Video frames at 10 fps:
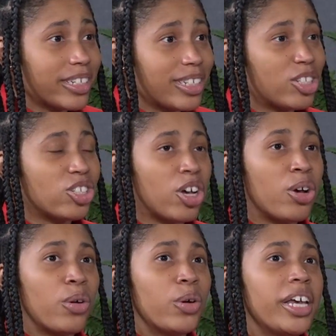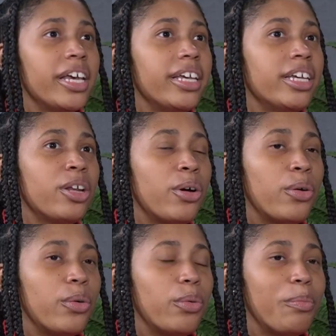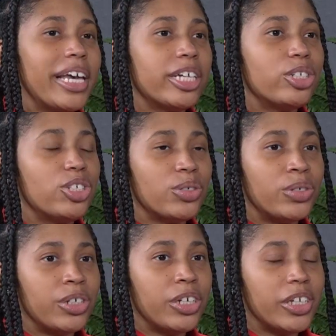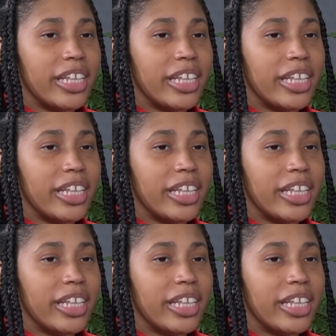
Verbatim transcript: So, you know, making sure